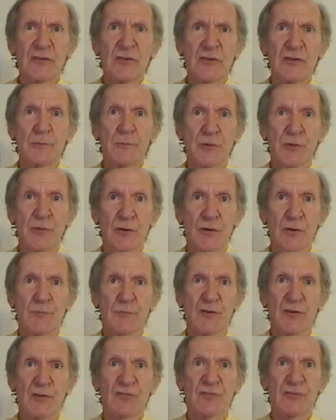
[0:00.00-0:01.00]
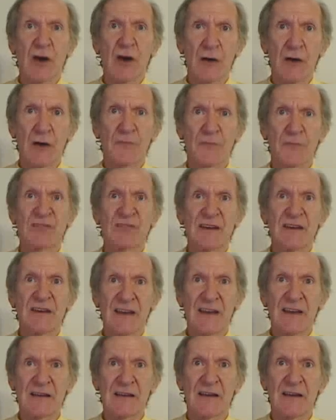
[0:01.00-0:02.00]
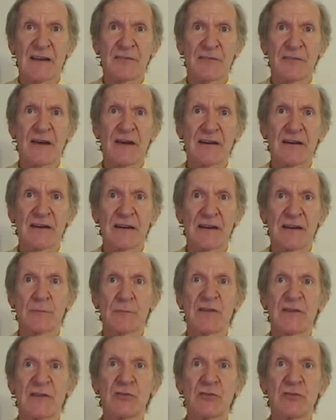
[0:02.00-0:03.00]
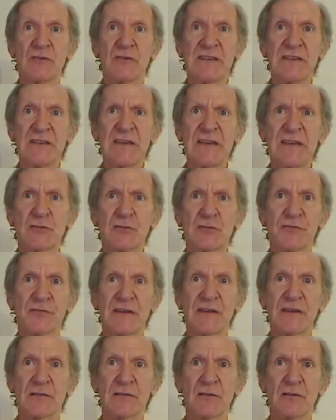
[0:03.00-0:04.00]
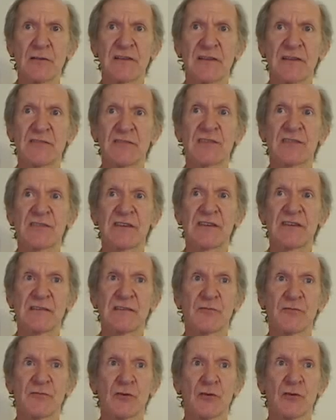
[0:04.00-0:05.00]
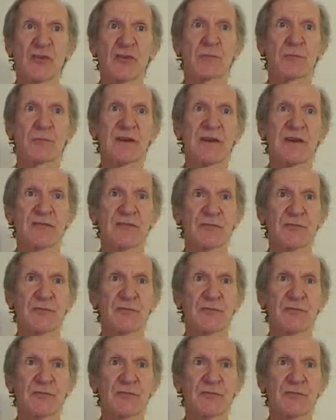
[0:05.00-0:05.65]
your purpose of the fire element. You need to feel good in this inner workspace.